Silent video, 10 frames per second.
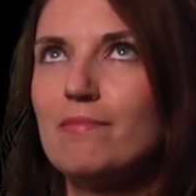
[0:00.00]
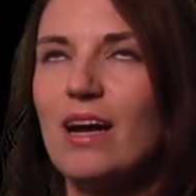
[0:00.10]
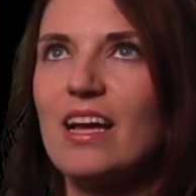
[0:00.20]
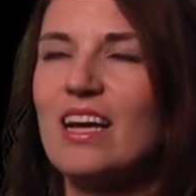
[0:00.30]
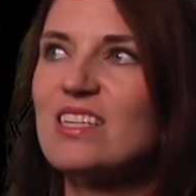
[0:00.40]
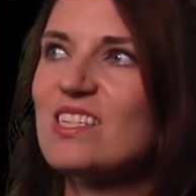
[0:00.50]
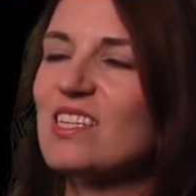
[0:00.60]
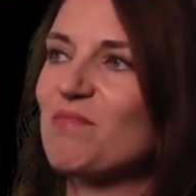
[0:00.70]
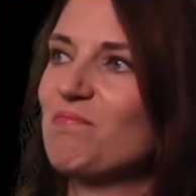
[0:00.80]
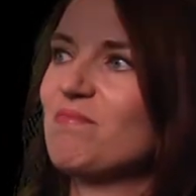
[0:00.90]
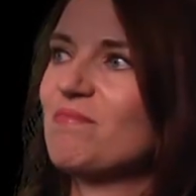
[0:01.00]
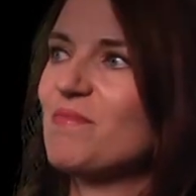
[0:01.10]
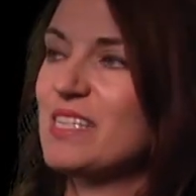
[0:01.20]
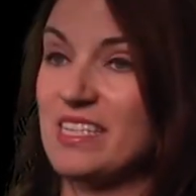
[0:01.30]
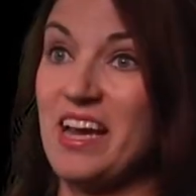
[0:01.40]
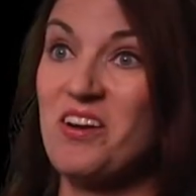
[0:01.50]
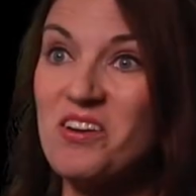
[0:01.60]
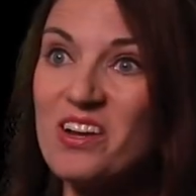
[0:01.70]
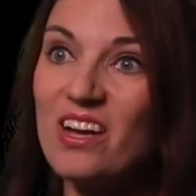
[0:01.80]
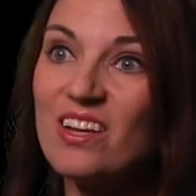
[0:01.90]
I guess
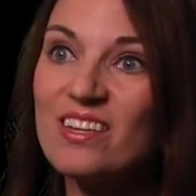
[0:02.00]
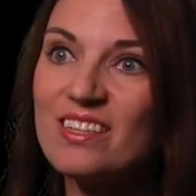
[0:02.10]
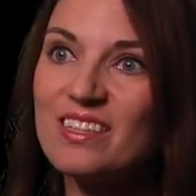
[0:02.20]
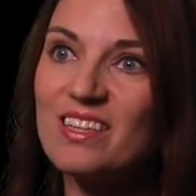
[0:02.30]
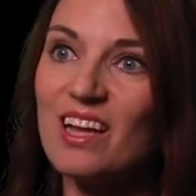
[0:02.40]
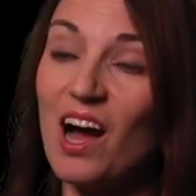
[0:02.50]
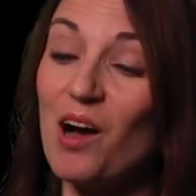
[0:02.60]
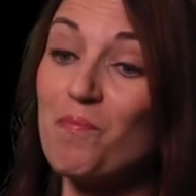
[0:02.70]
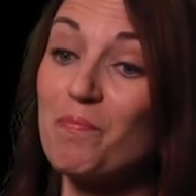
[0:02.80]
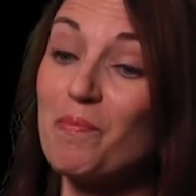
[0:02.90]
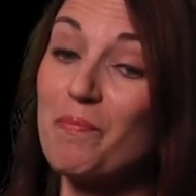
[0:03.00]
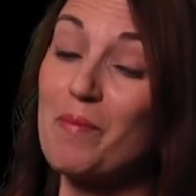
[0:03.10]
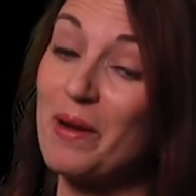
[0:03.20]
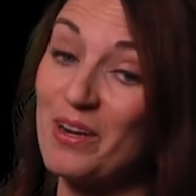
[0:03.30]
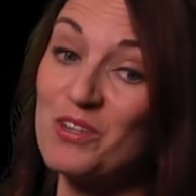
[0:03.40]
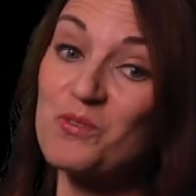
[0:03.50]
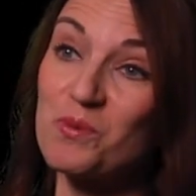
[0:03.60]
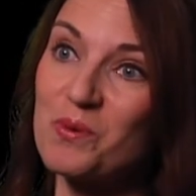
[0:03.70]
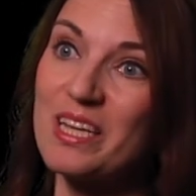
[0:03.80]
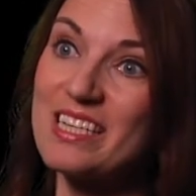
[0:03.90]
scared. My parents
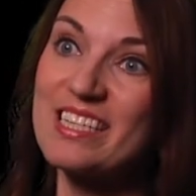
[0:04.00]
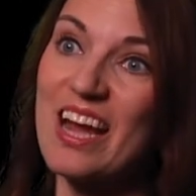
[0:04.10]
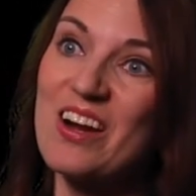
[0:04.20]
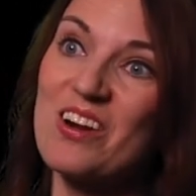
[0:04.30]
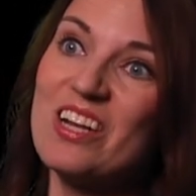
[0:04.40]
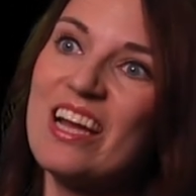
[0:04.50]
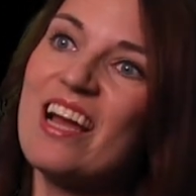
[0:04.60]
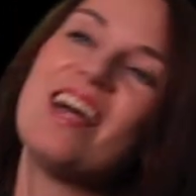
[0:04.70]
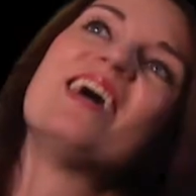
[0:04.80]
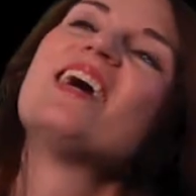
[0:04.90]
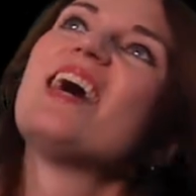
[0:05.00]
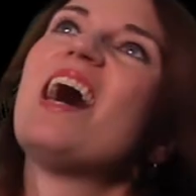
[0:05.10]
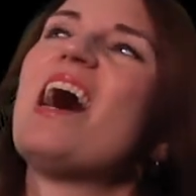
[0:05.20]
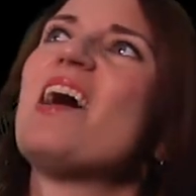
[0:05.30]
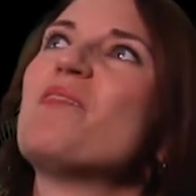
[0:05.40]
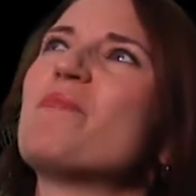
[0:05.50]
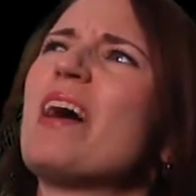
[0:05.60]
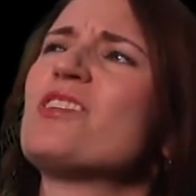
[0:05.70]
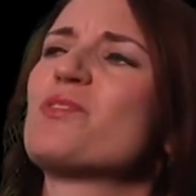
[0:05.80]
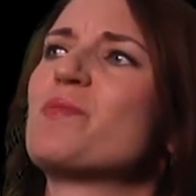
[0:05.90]
were really scared. I
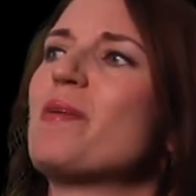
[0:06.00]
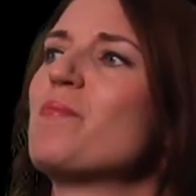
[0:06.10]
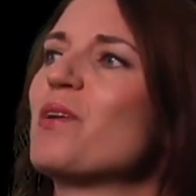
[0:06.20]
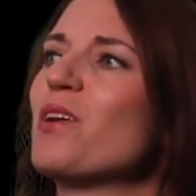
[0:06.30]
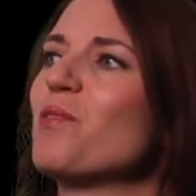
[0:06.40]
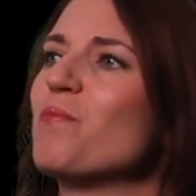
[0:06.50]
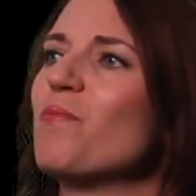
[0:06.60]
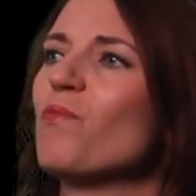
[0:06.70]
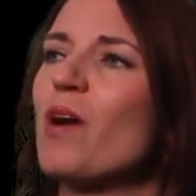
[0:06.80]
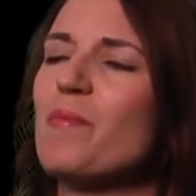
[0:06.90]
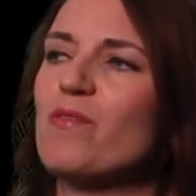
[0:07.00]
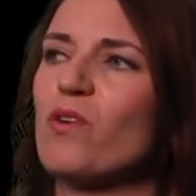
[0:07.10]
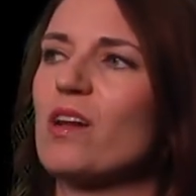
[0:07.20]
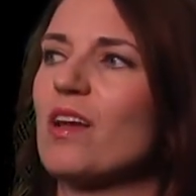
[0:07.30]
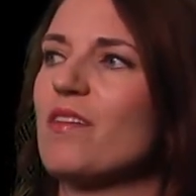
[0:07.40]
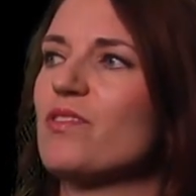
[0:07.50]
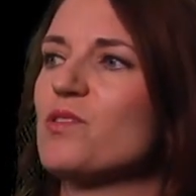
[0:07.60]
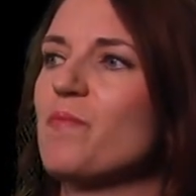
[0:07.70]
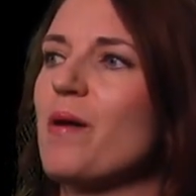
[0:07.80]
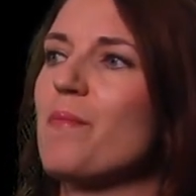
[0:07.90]
just remember right before I
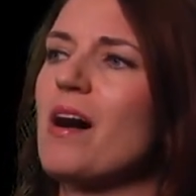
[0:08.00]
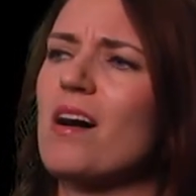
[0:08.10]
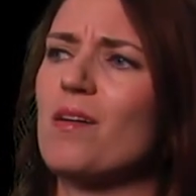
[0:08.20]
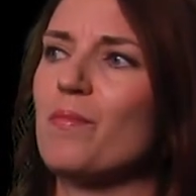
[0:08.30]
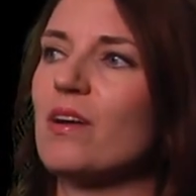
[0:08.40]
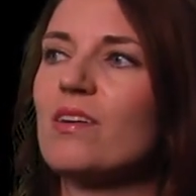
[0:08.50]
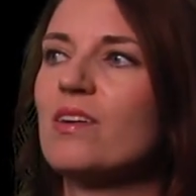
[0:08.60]
left, my mom